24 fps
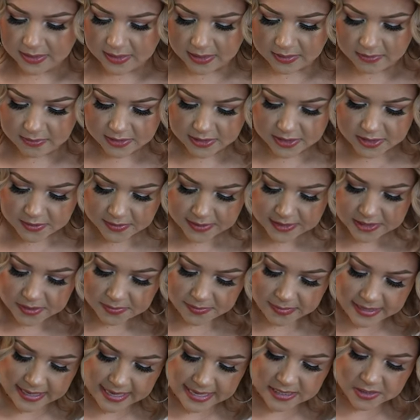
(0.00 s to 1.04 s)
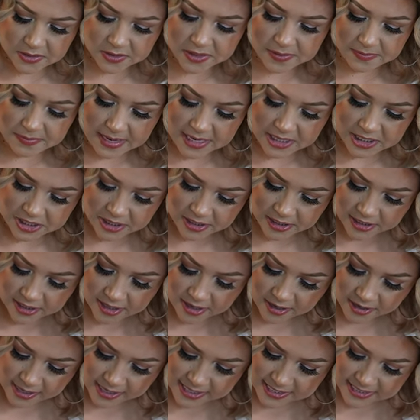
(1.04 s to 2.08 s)
And we're just going to begin to smash our
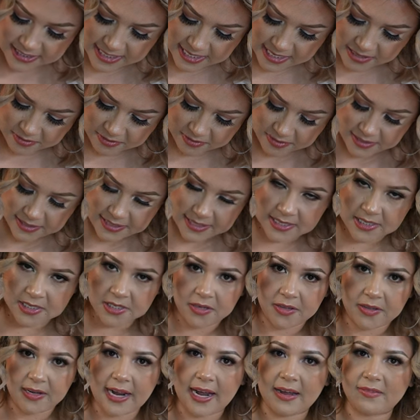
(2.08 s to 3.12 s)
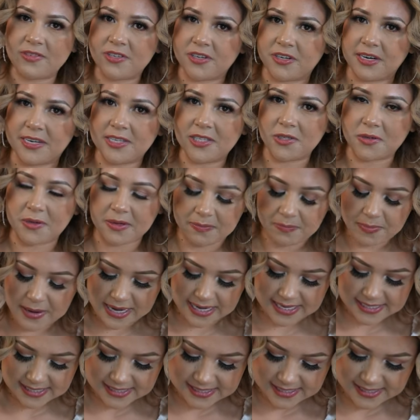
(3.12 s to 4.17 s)
garlic down until they have turned into a
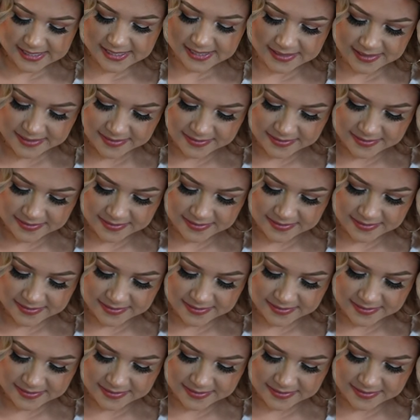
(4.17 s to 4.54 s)
paste.